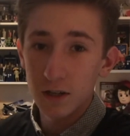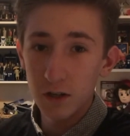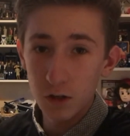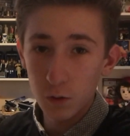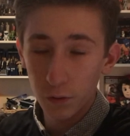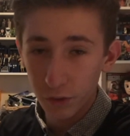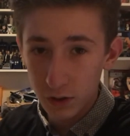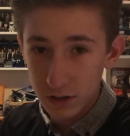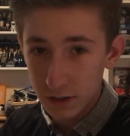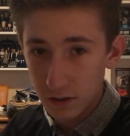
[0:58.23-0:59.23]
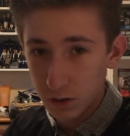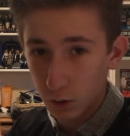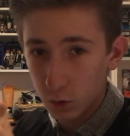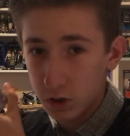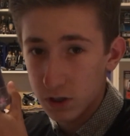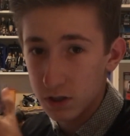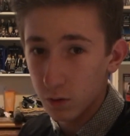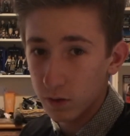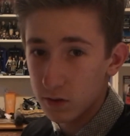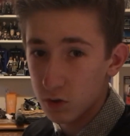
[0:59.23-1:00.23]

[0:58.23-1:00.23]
new 13th Doctor Sonic